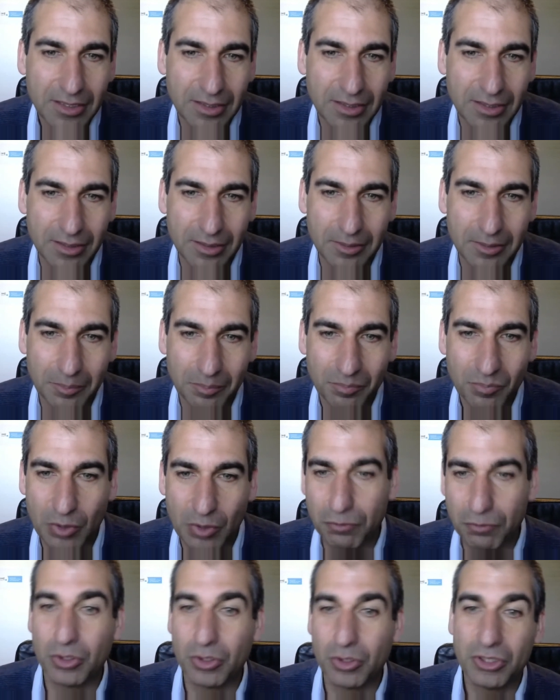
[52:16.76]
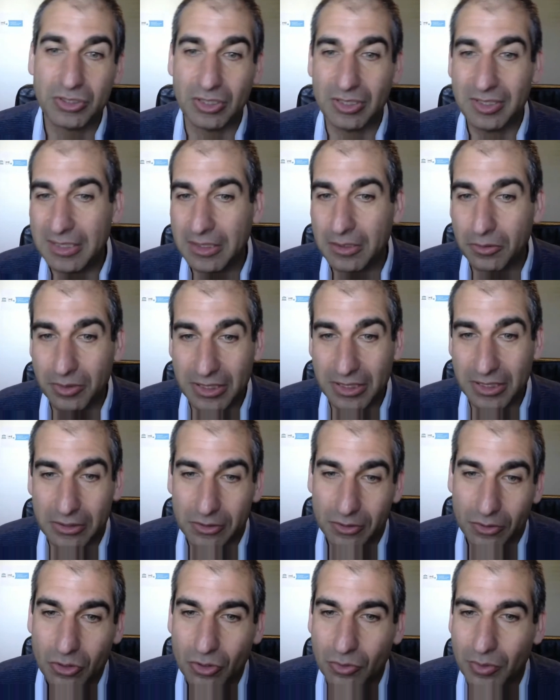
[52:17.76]
Um, of course, the theory is
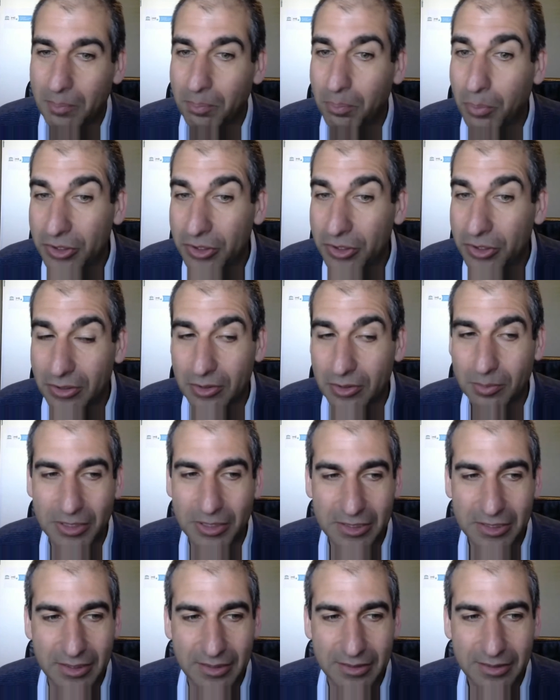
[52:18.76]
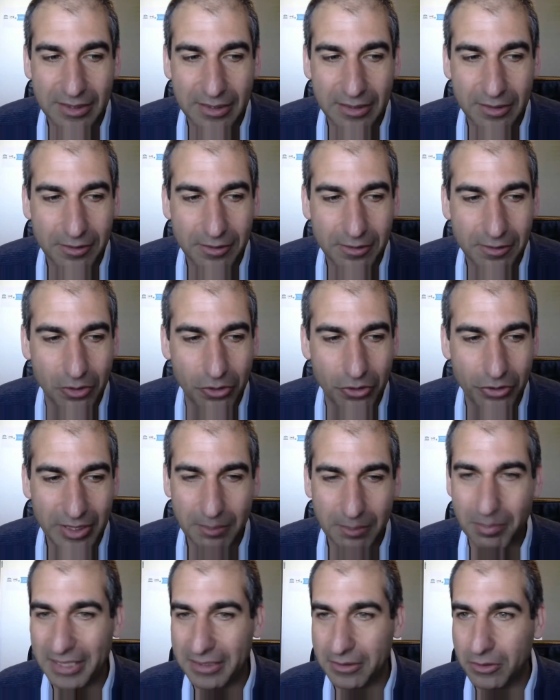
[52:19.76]
also important, but I think learning
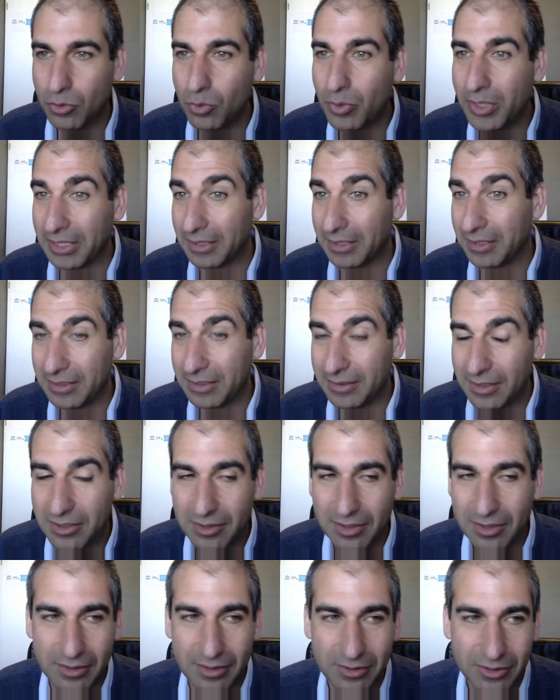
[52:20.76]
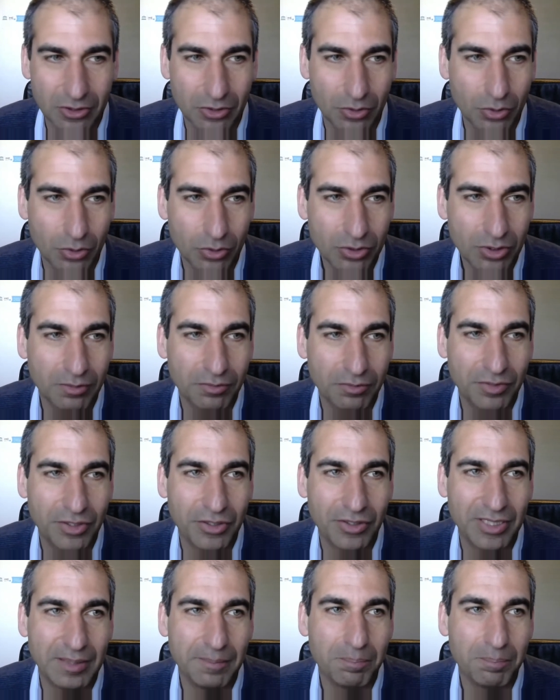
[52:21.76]
by doing in this sense is also very
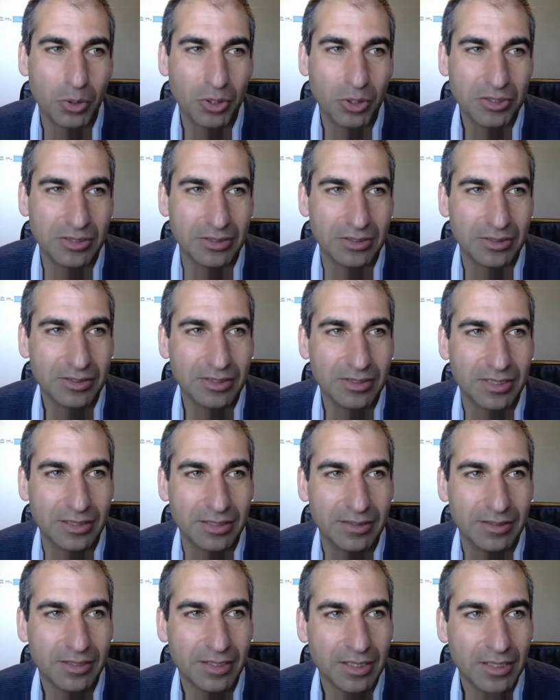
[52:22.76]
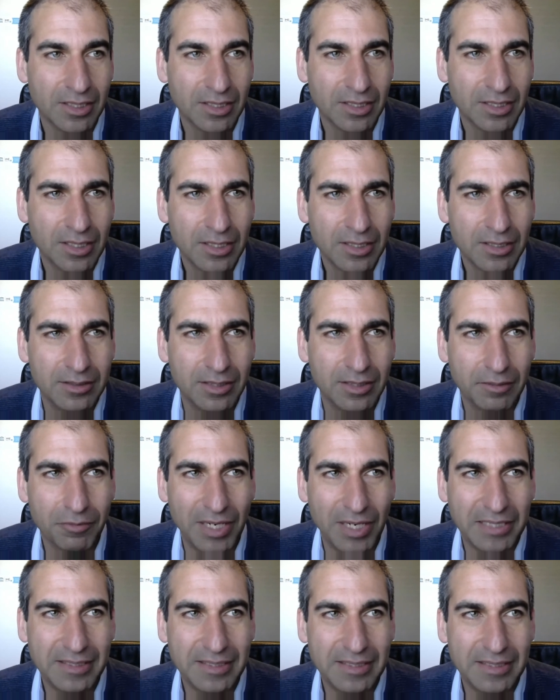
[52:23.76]
important. And therefore, I
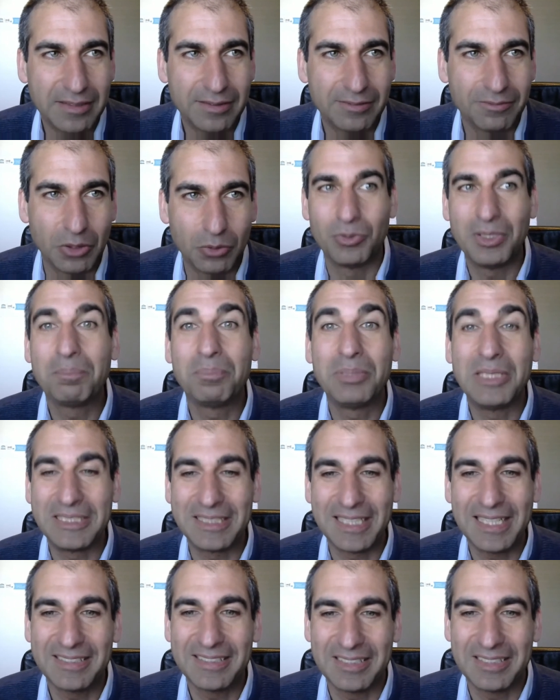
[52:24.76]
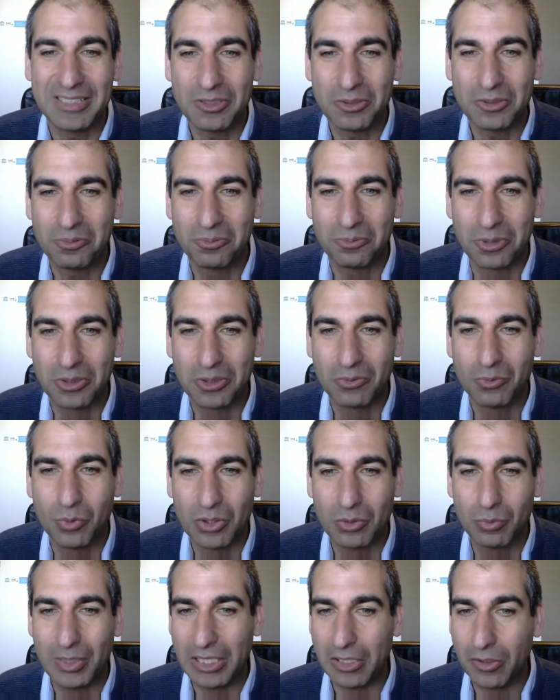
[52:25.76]
think what we, we present is what, what
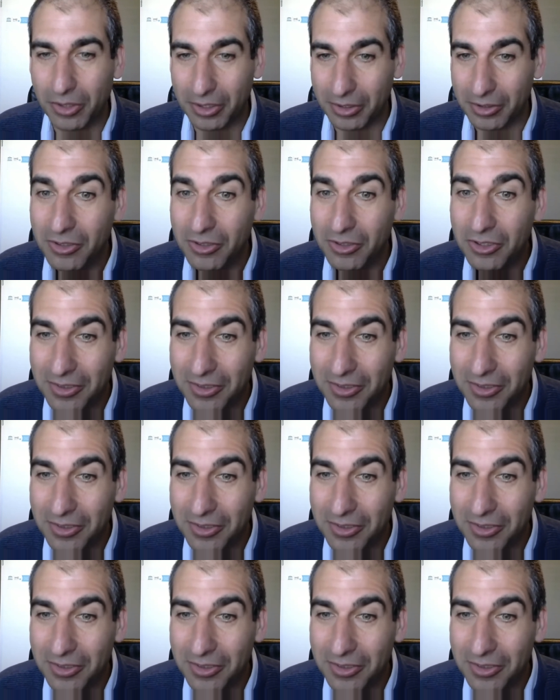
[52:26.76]
we learned,